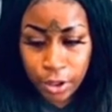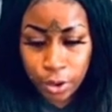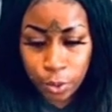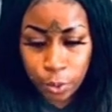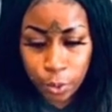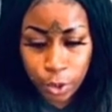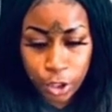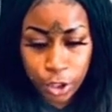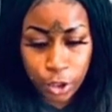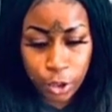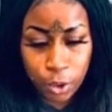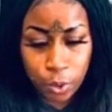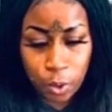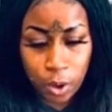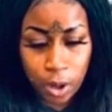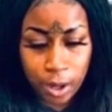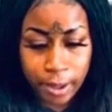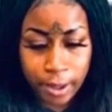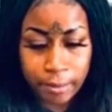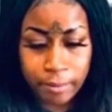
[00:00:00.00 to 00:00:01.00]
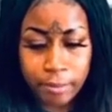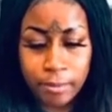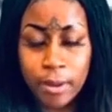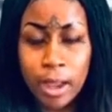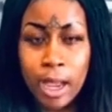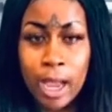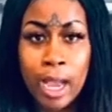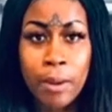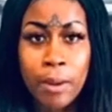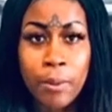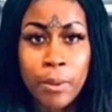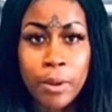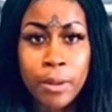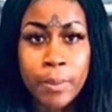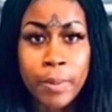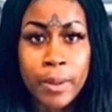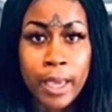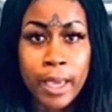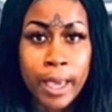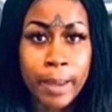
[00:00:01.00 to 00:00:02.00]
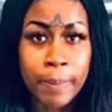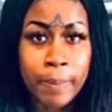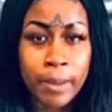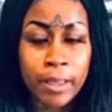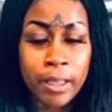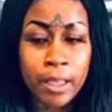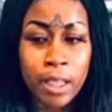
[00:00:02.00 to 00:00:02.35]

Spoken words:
What do you want? I want to be happy.